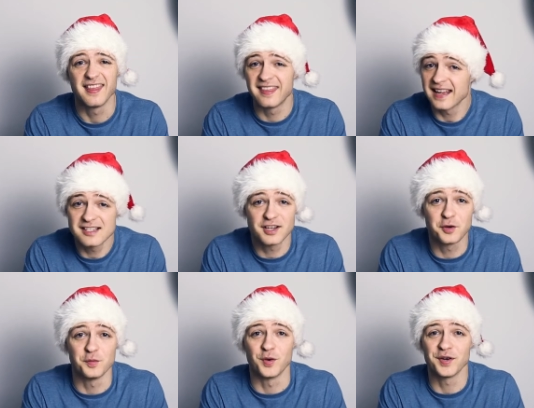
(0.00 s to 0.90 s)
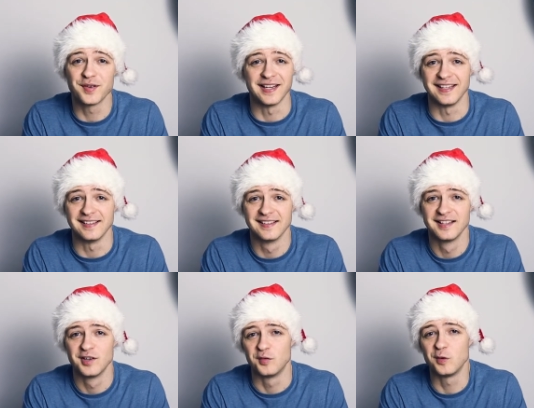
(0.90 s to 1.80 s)
then don't worry.
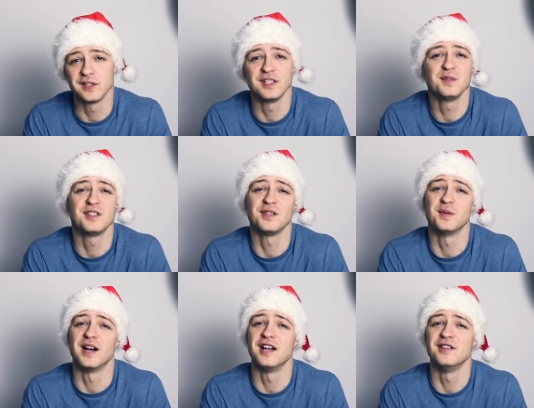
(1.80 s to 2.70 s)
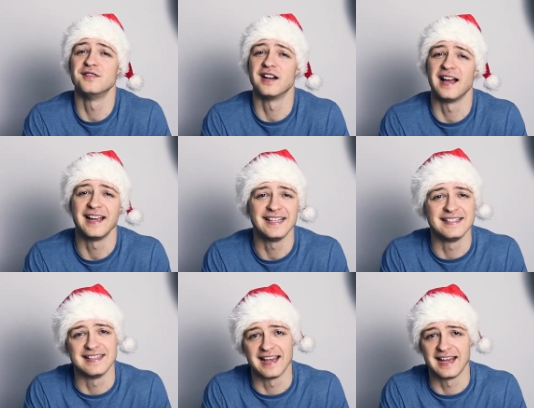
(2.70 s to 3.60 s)
What you do over a
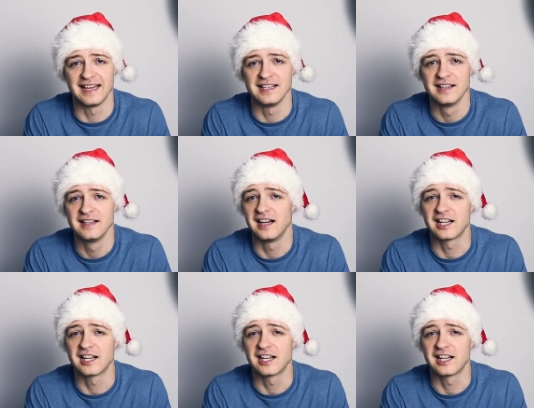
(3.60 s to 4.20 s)
day,